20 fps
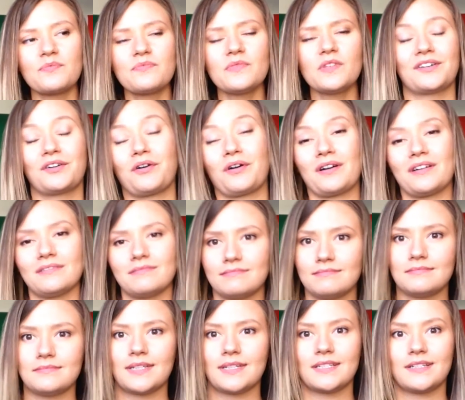or
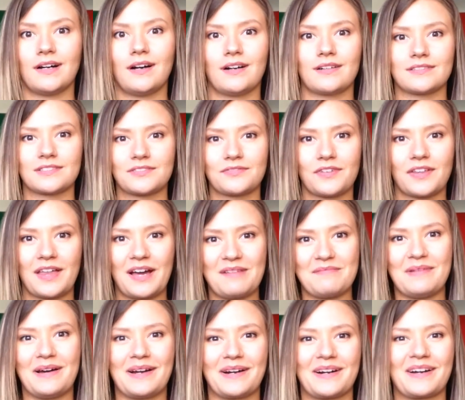my dogs for that
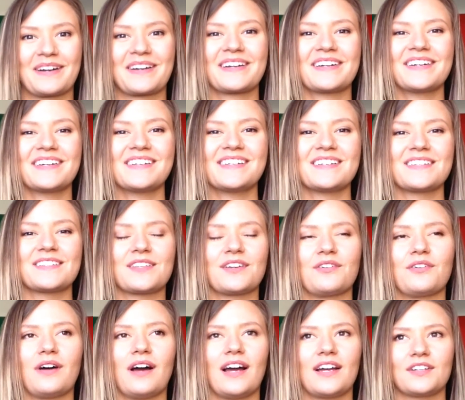matter.
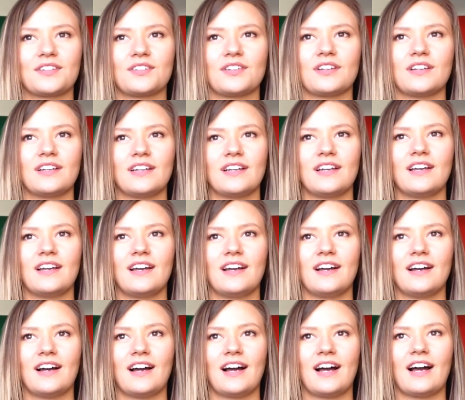So I
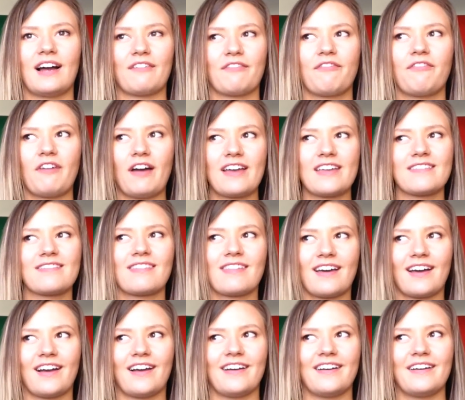find
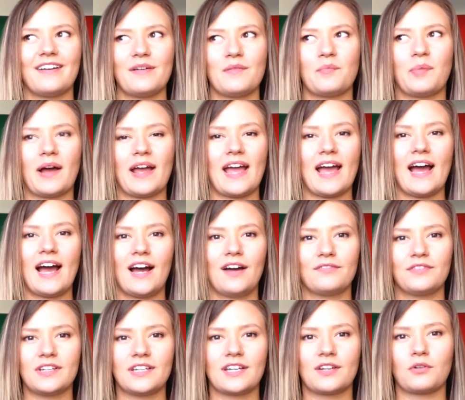that by
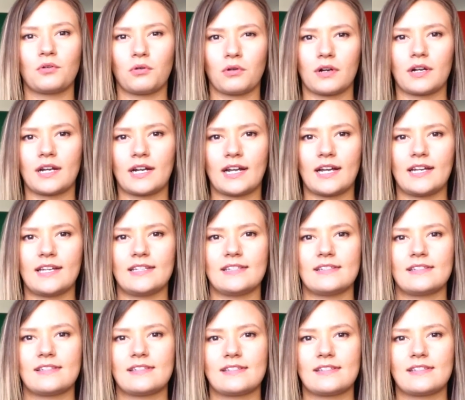having an
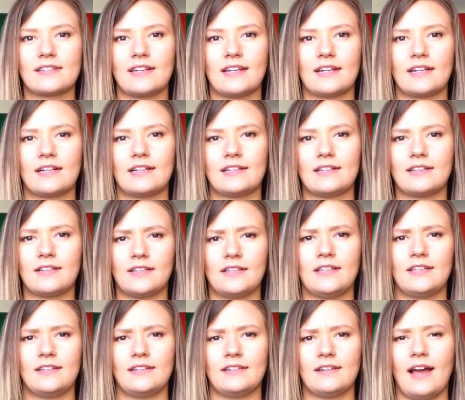organized and
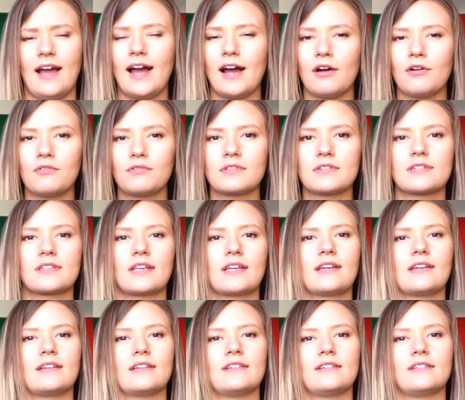clean house
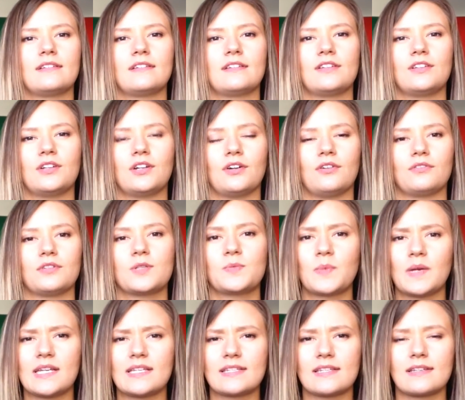and,
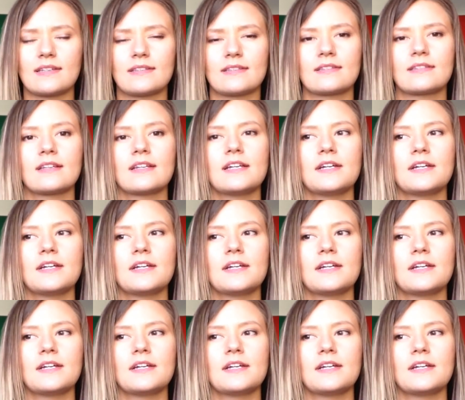spaces,